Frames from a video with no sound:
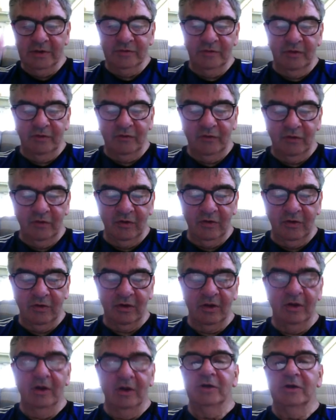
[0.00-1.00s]
referred
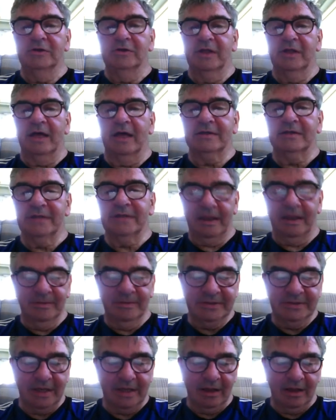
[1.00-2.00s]
to that same
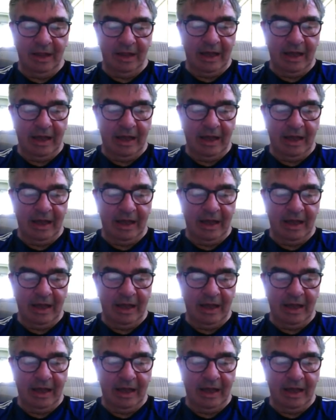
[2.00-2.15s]
cell,